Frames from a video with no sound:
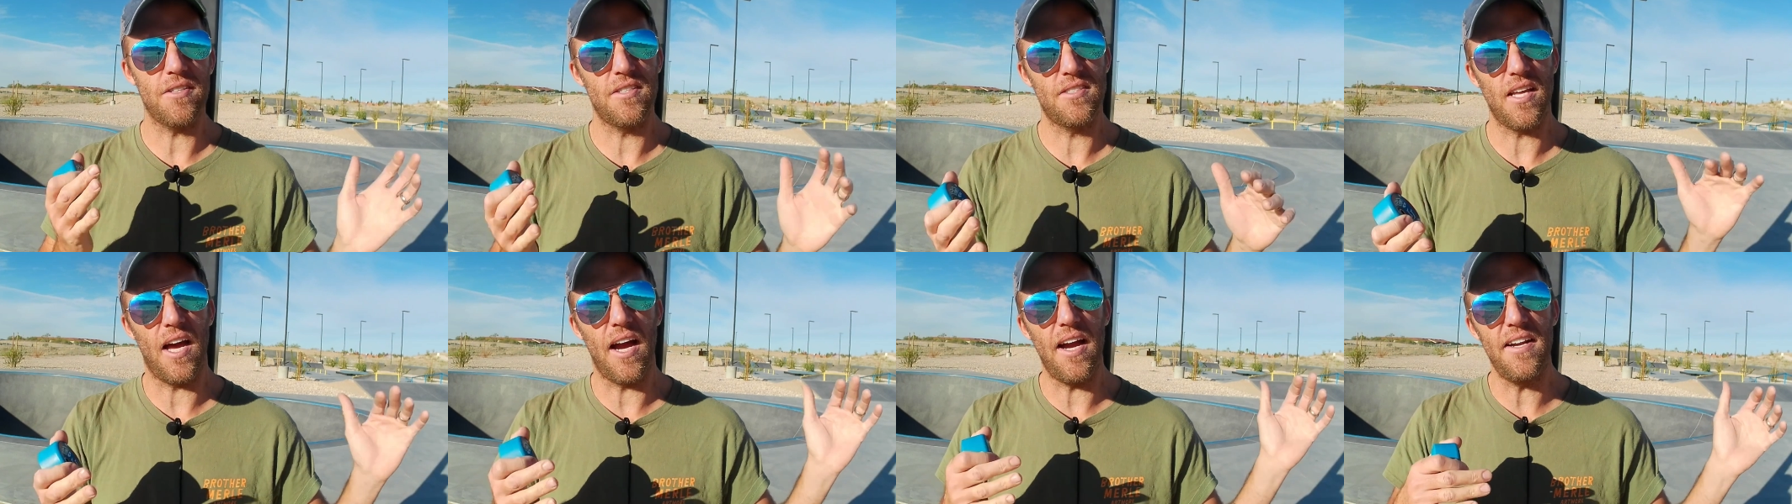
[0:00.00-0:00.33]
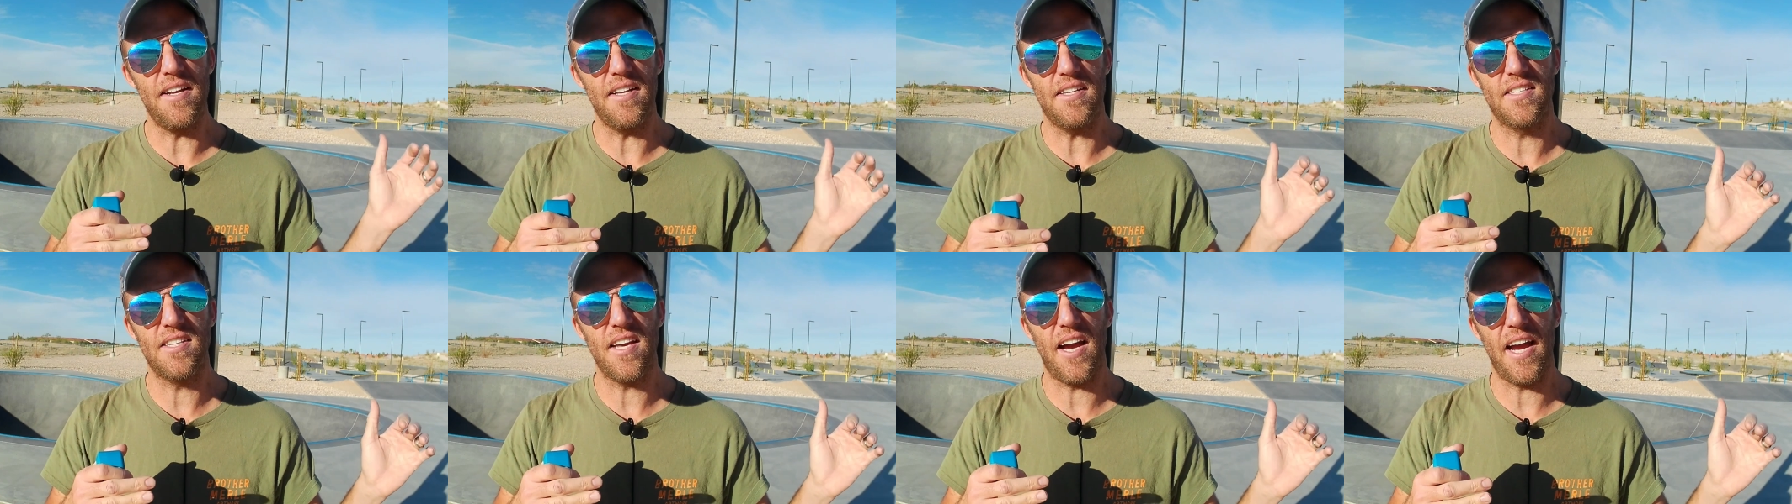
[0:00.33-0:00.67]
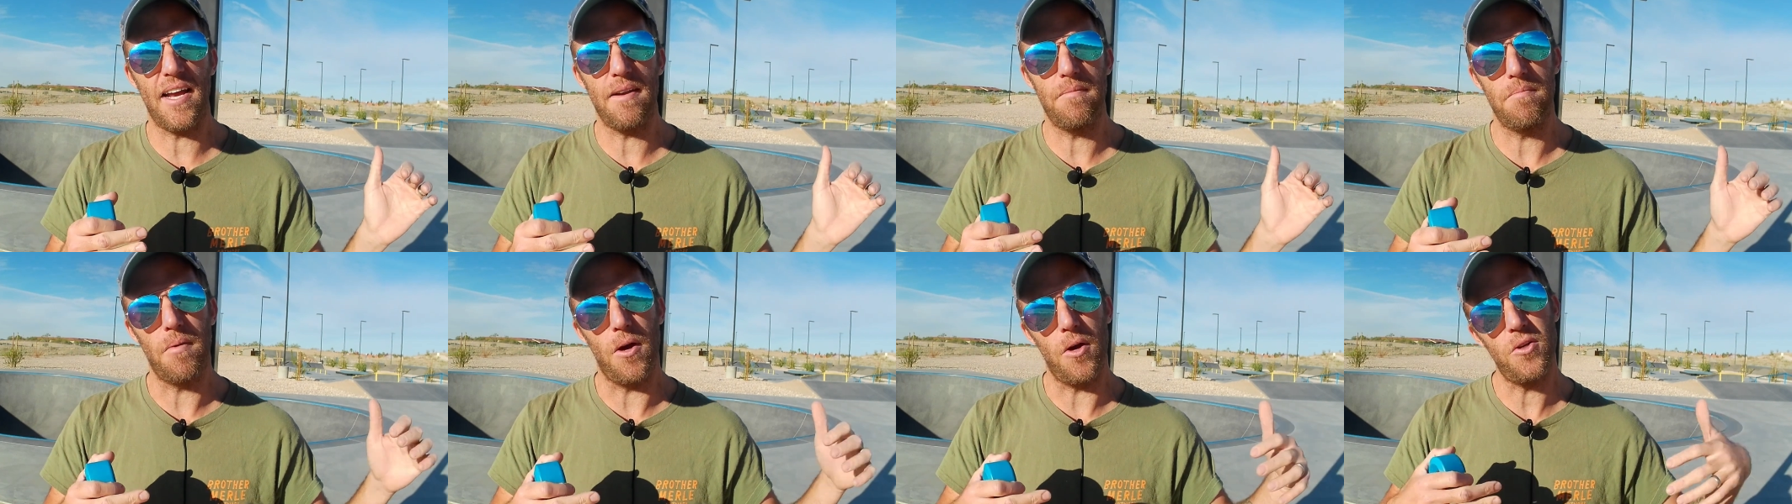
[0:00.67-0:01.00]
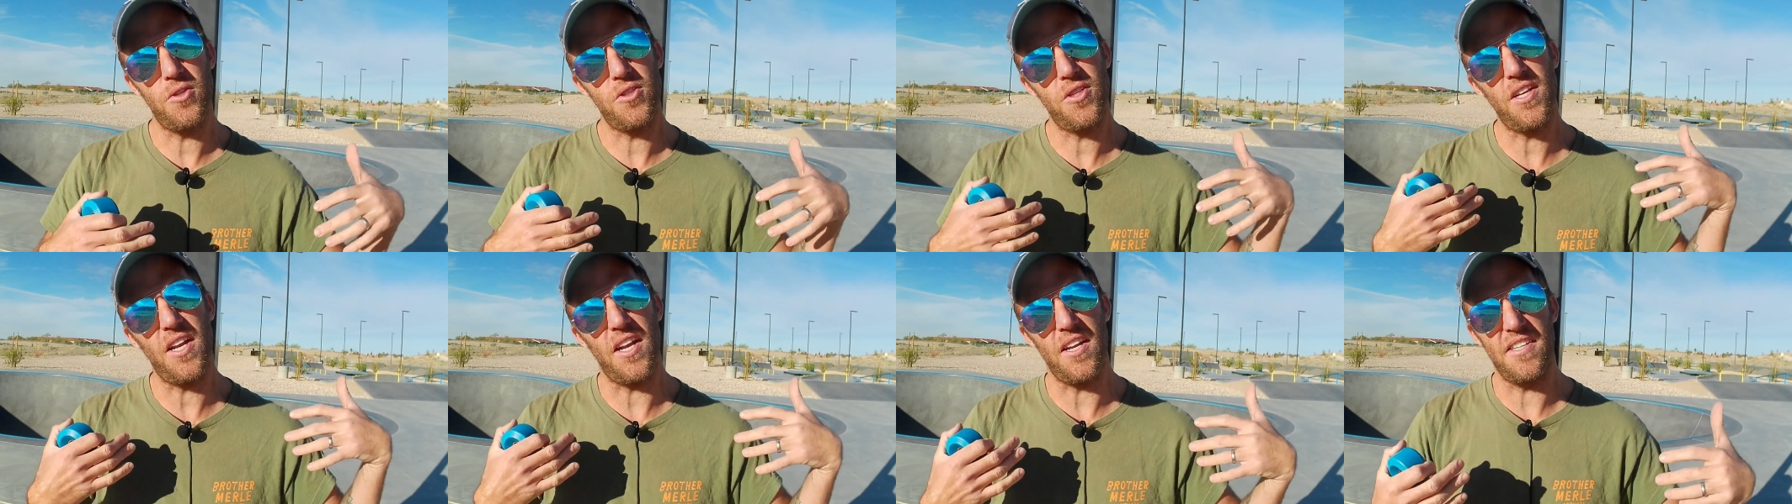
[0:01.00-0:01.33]
side-to-side
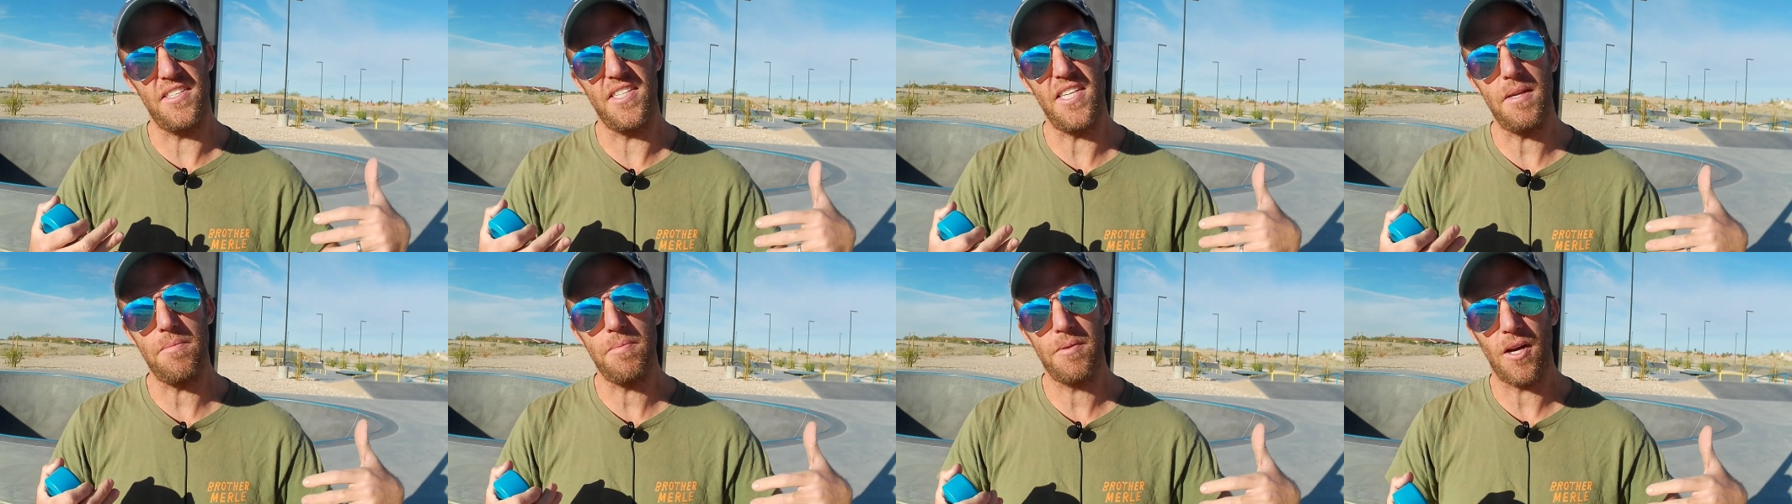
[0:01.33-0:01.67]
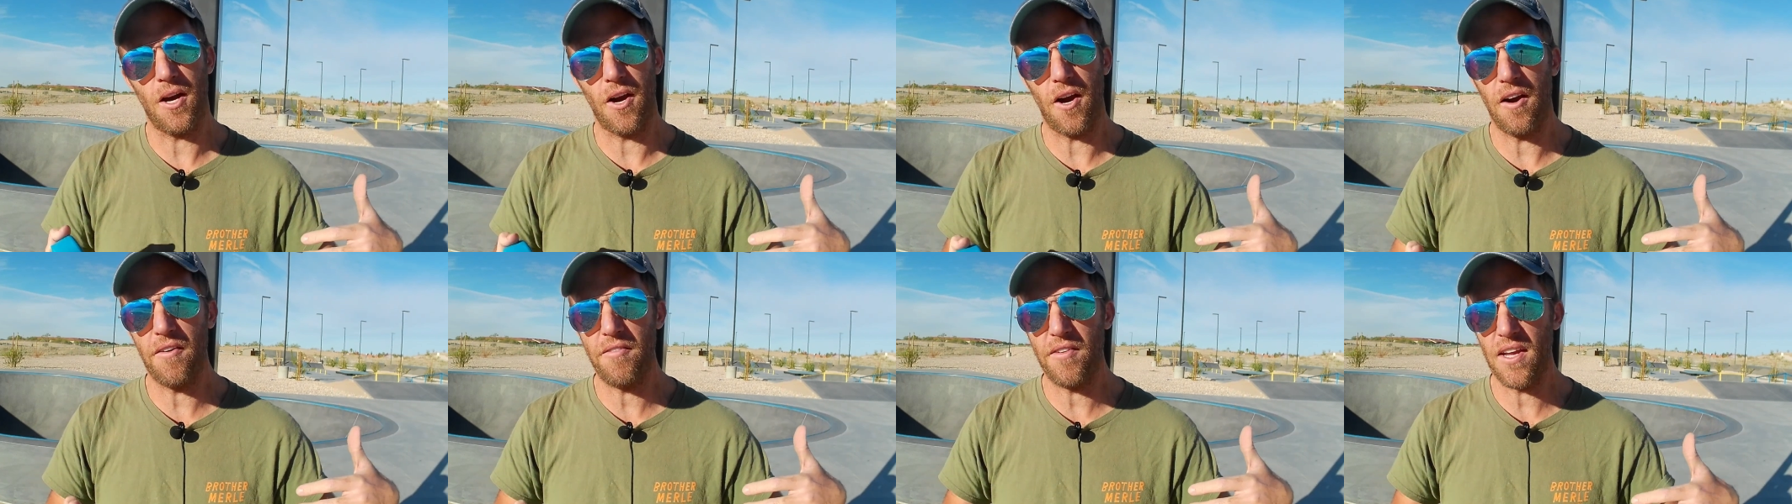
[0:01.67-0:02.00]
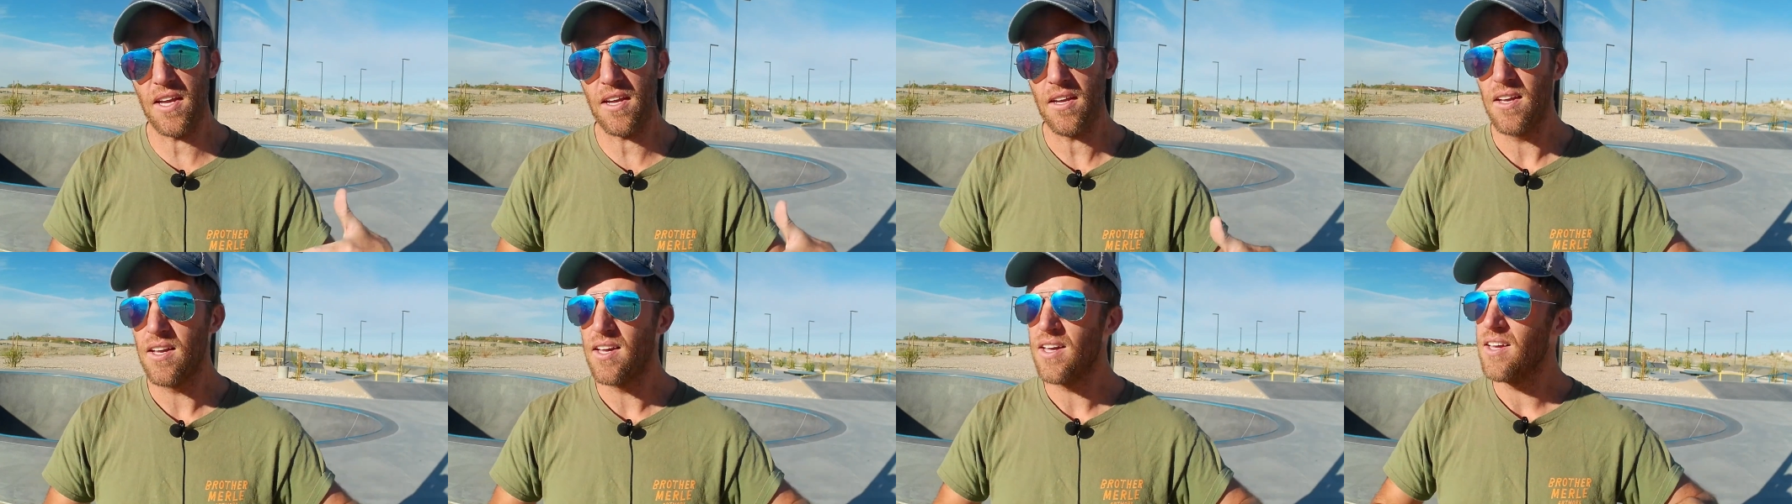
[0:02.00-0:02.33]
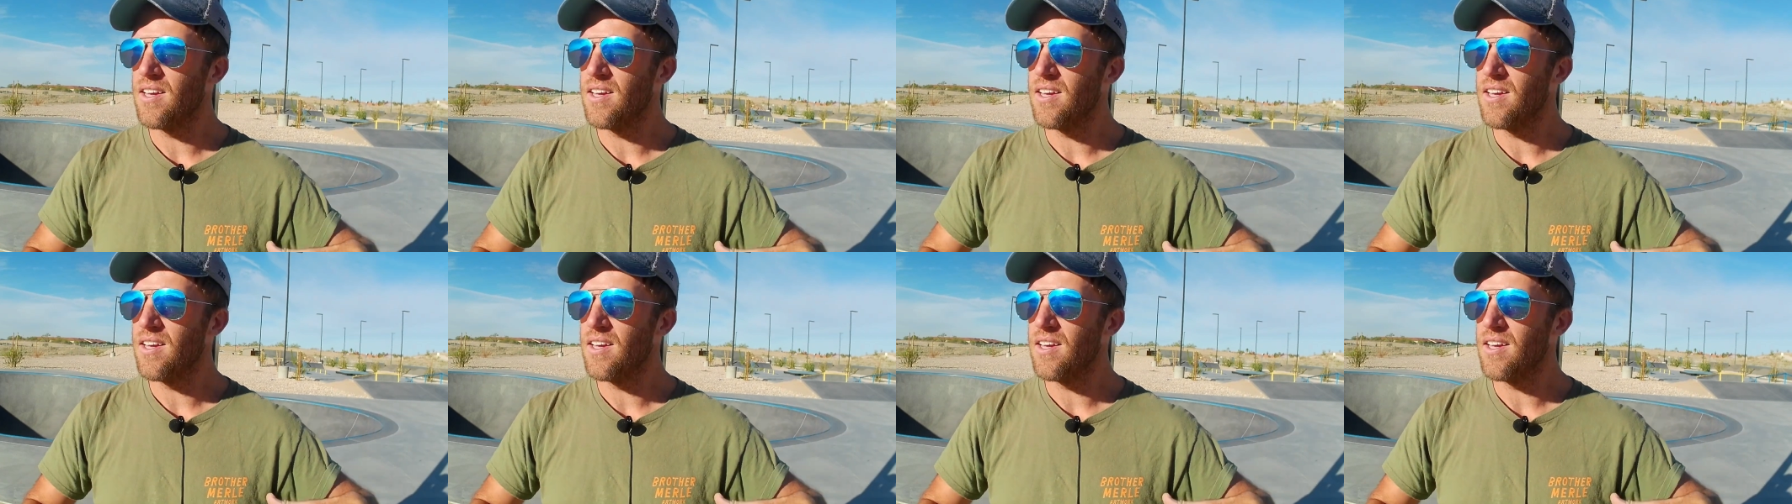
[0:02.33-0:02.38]
motion and deep carving,